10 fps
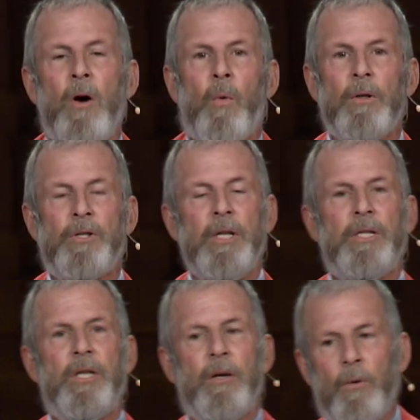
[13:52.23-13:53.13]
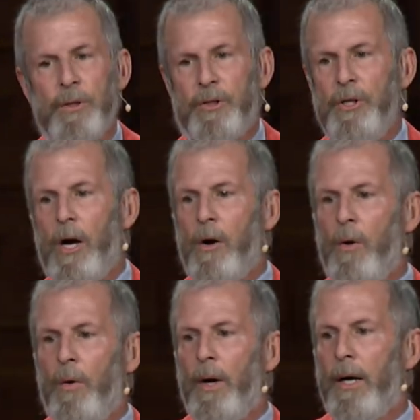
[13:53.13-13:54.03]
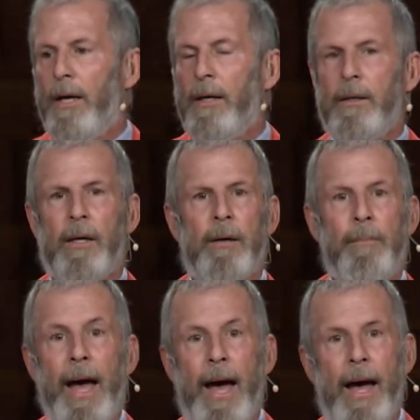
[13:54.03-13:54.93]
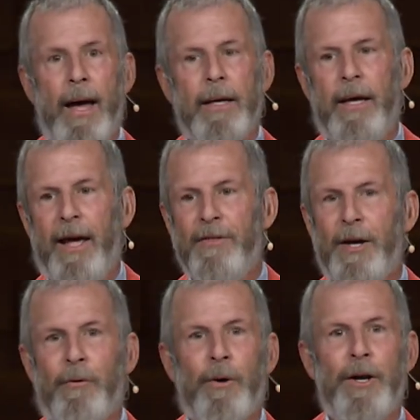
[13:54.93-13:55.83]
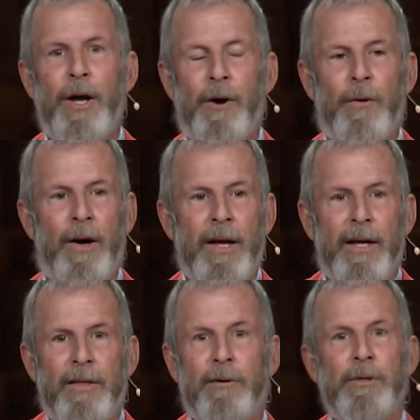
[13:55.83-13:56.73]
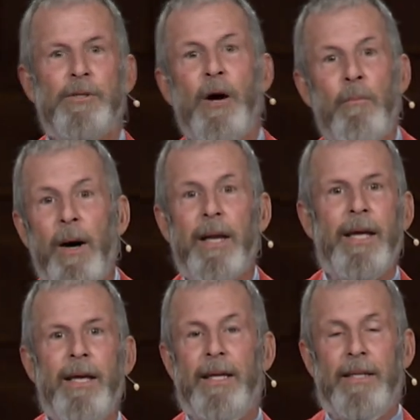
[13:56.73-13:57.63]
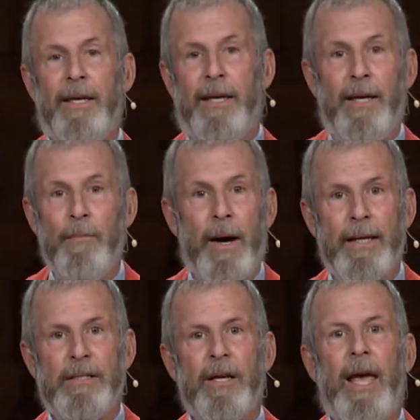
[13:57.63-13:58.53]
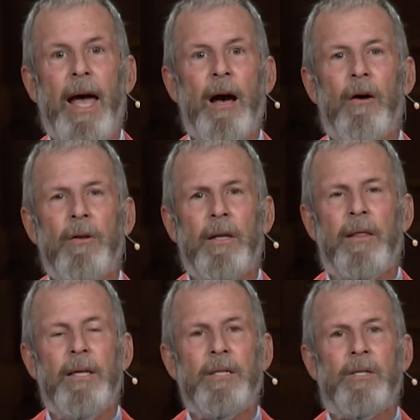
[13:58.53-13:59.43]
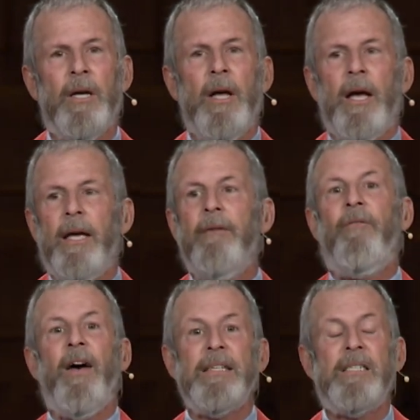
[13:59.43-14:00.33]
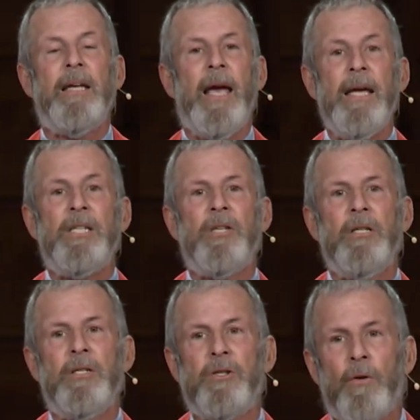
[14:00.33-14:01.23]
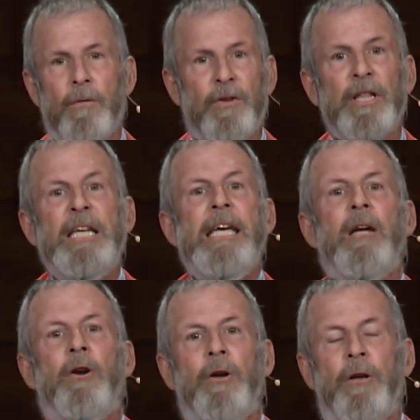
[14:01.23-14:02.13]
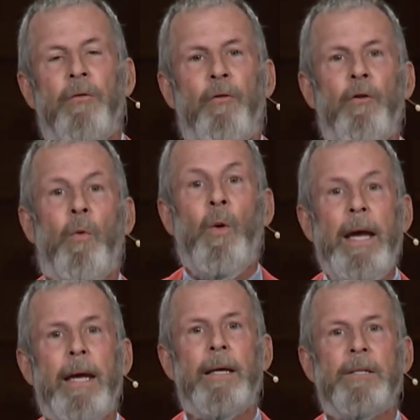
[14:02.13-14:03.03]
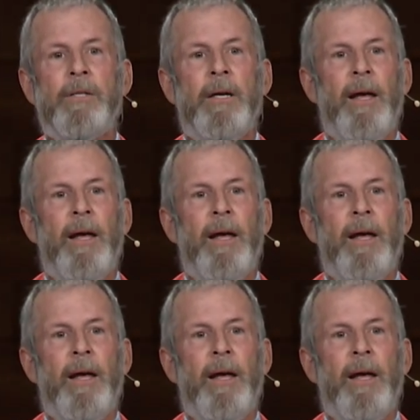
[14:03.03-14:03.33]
Well, since there was no uh, a bag and there, were no, there was no money in anybody's account, this, investigation sort of lingered for weeks.